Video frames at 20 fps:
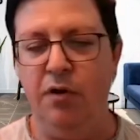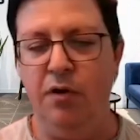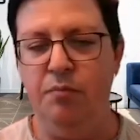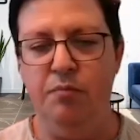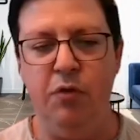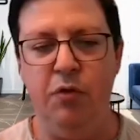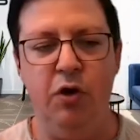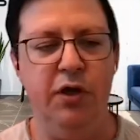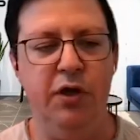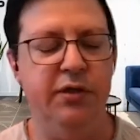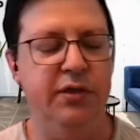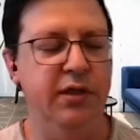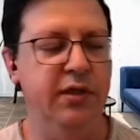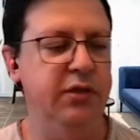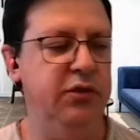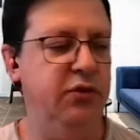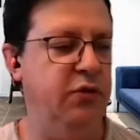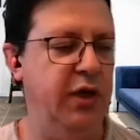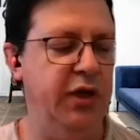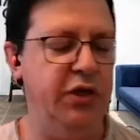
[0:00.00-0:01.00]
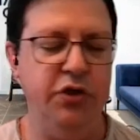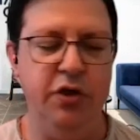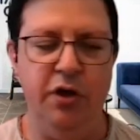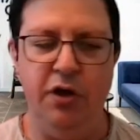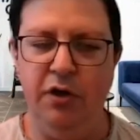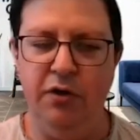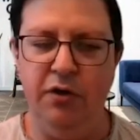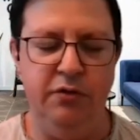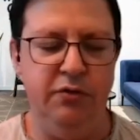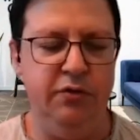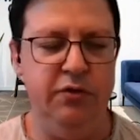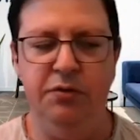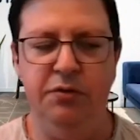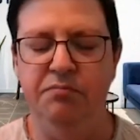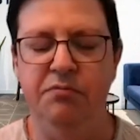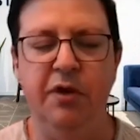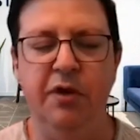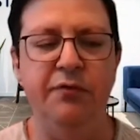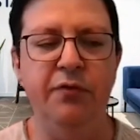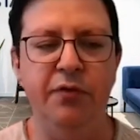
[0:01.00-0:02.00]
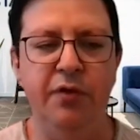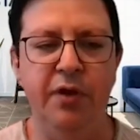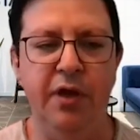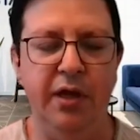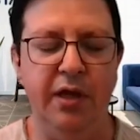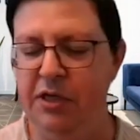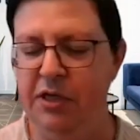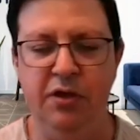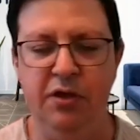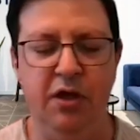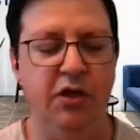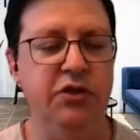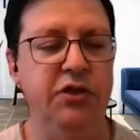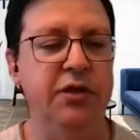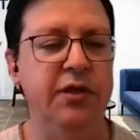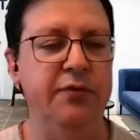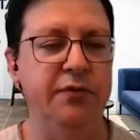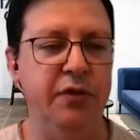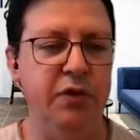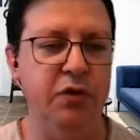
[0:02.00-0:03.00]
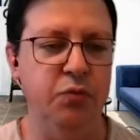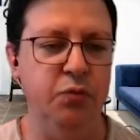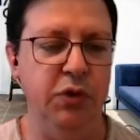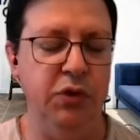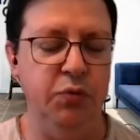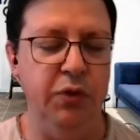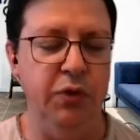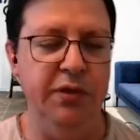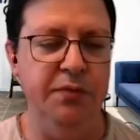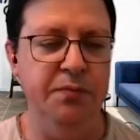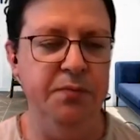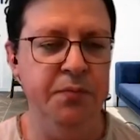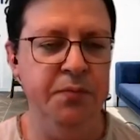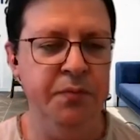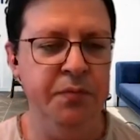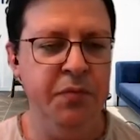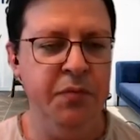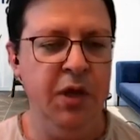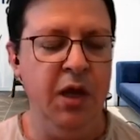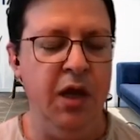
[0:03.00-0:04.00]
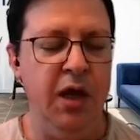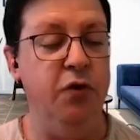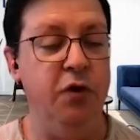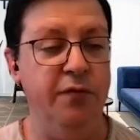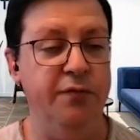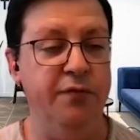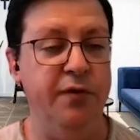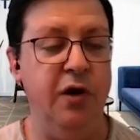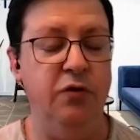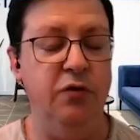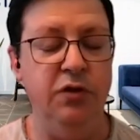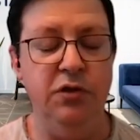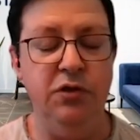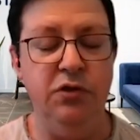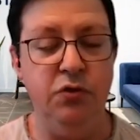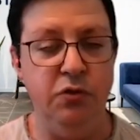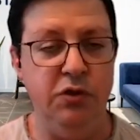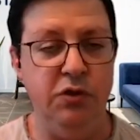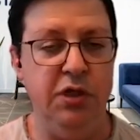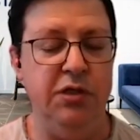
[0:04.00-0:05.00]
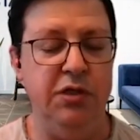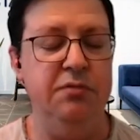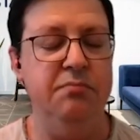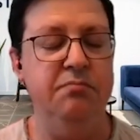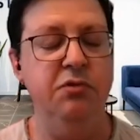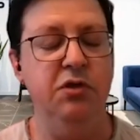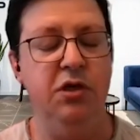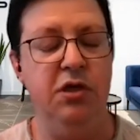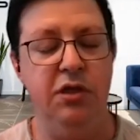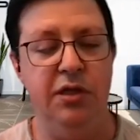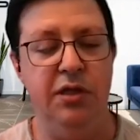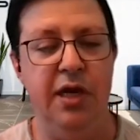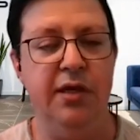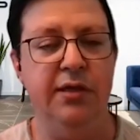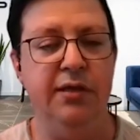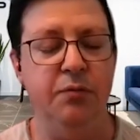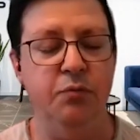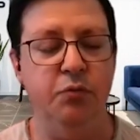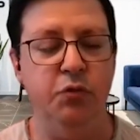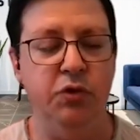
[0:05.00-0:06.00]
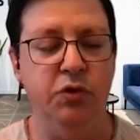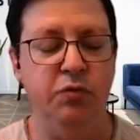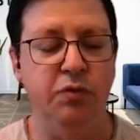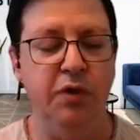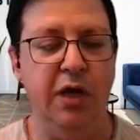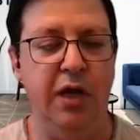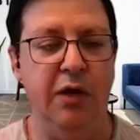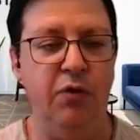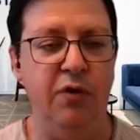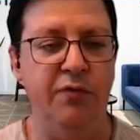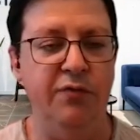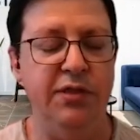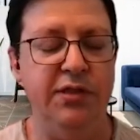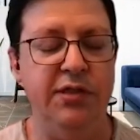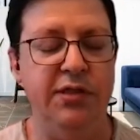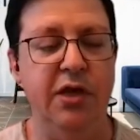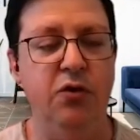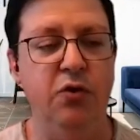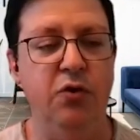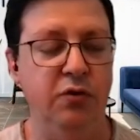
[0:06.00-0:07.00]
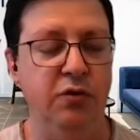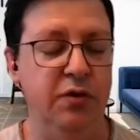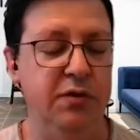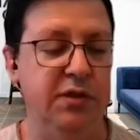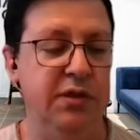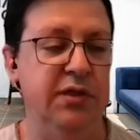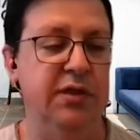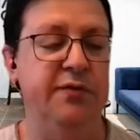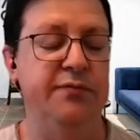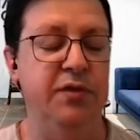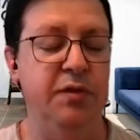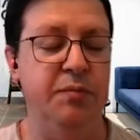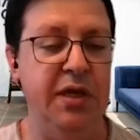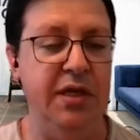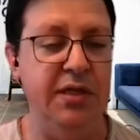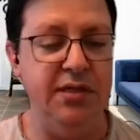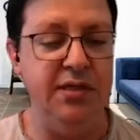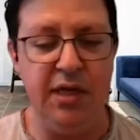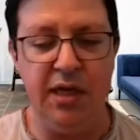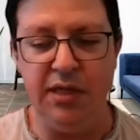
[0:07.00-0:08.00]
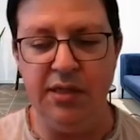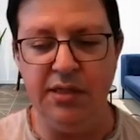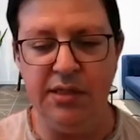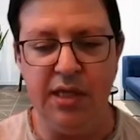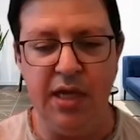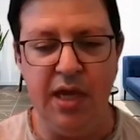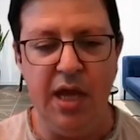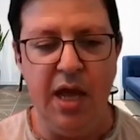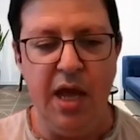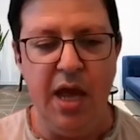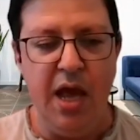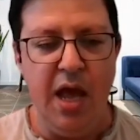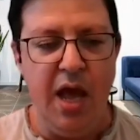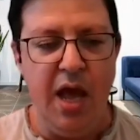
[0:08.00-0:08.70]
from marketing to HR to everything, technology and everything in between for founders to just connect them with uh, relevant stakeholders and give them insights.